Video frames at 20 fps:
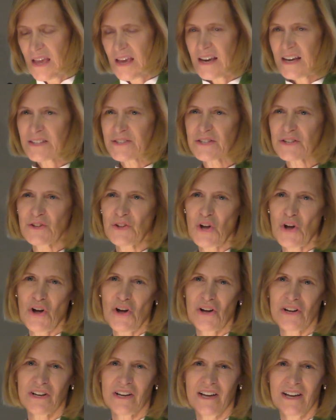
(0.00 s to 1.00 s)
It's a
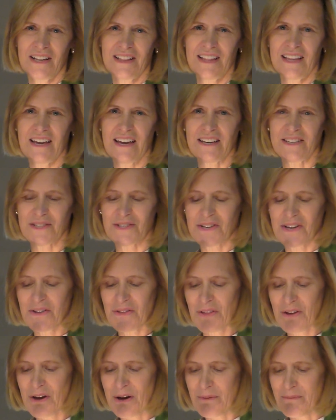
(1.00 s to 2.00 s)
long
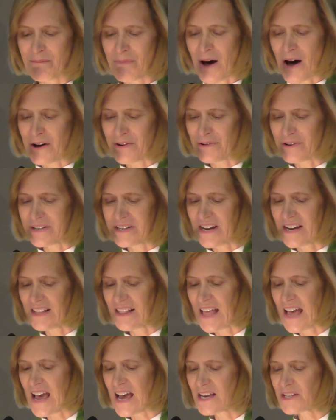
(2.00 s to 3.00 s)
list, the modern-day
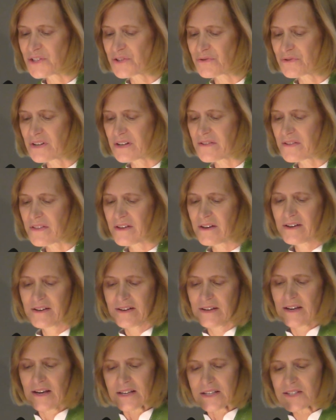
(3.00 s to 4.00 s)
Lazarus,
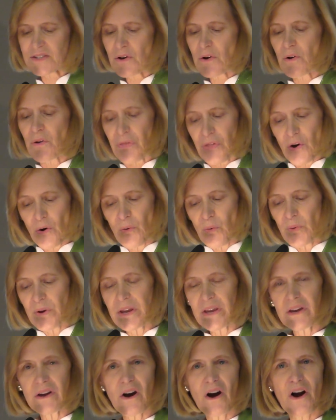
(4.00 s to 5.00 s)
though
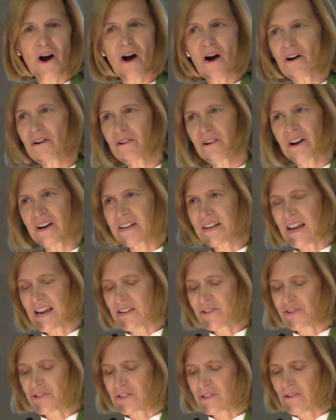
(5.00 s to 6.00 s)
we are a
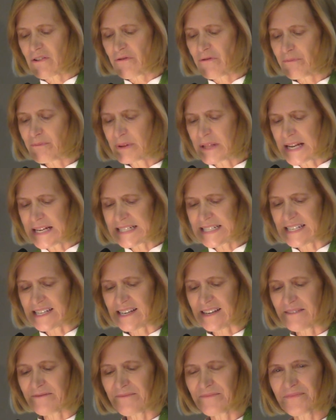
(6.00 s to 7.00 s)
nation of
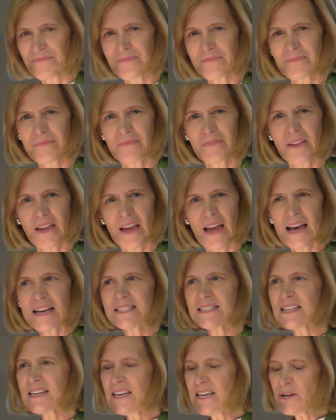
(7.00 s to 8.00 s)
plenty.
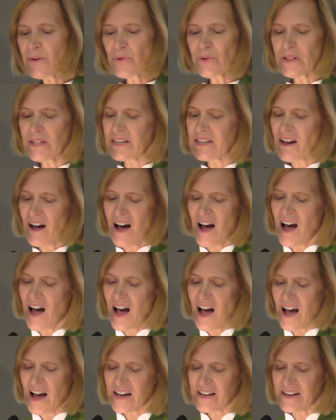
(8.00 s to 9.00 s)
As equally
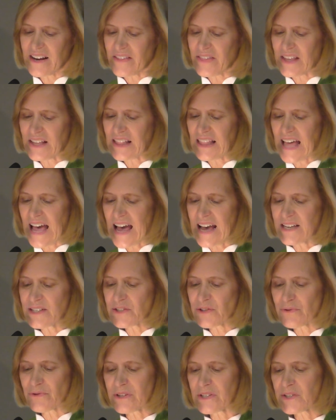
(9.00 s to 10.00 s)
odd that
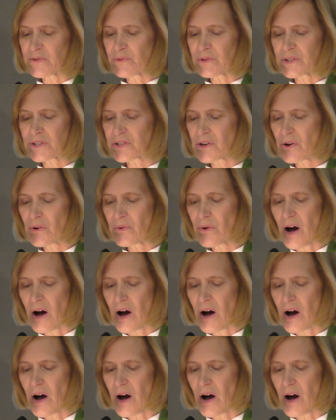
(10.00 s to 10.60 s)
Lazarus was so